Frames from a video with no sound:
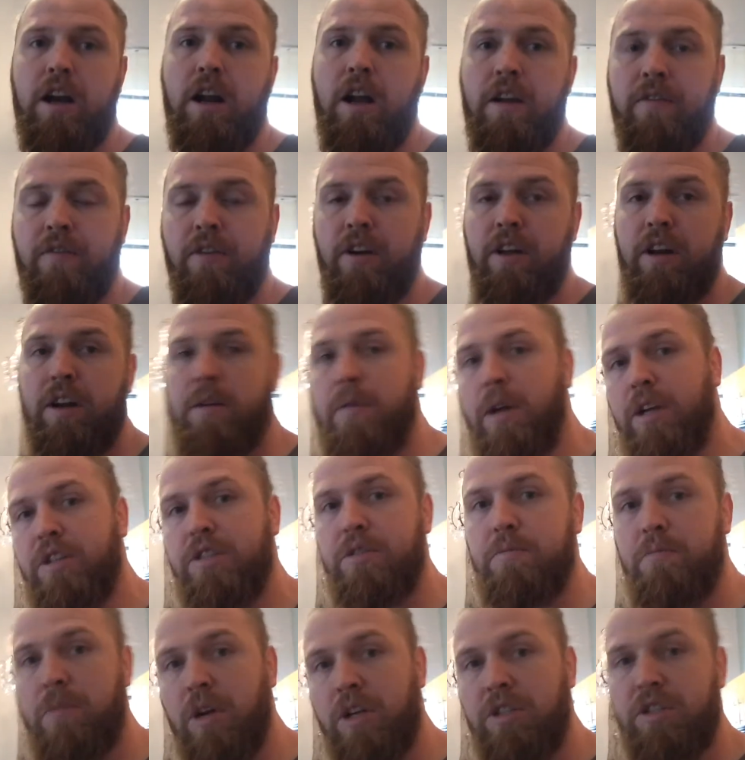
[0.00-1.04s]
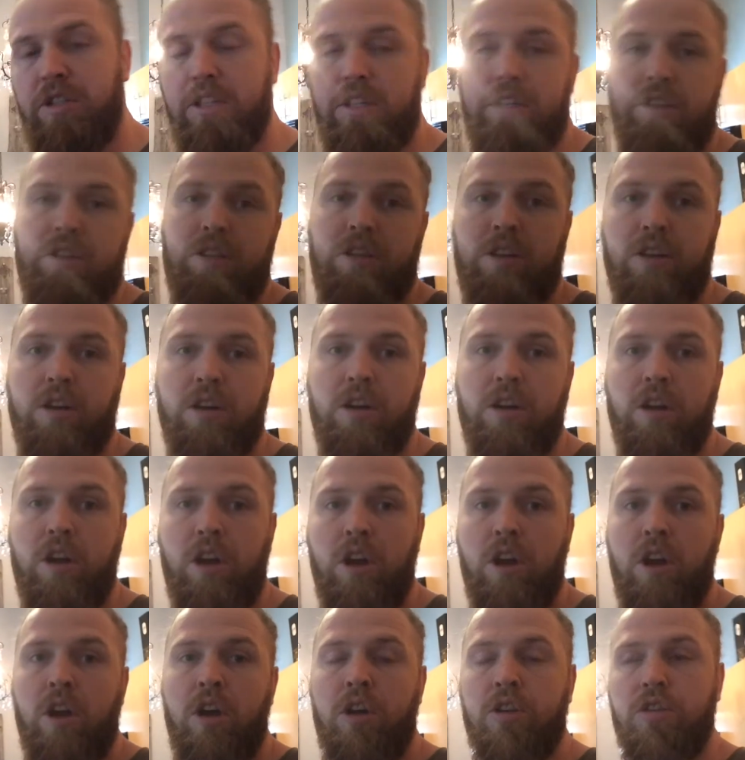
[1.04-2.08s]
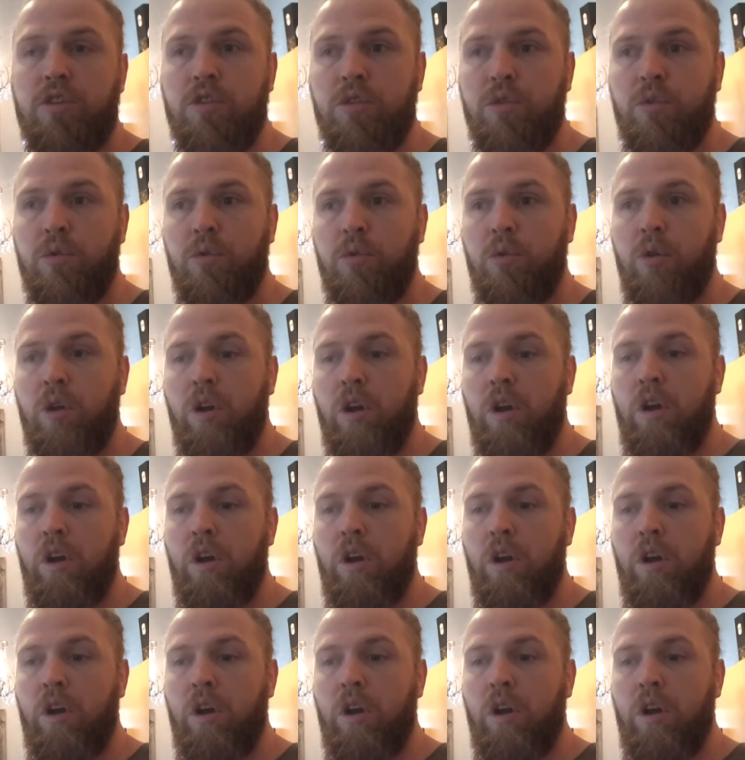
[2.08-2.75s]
I find it actually much easier to